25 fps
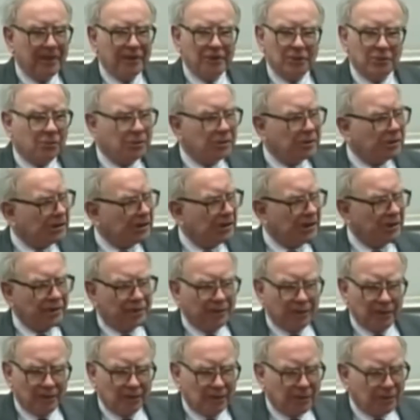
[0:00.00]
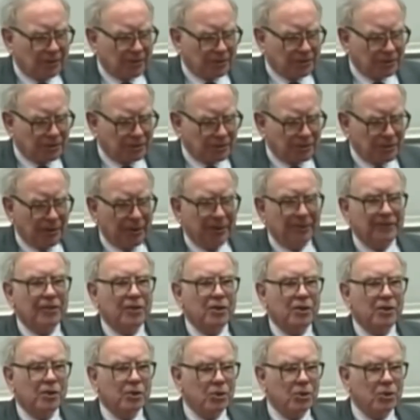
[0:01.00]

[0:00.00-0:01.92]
you weren't going to get another one in the rest of your life.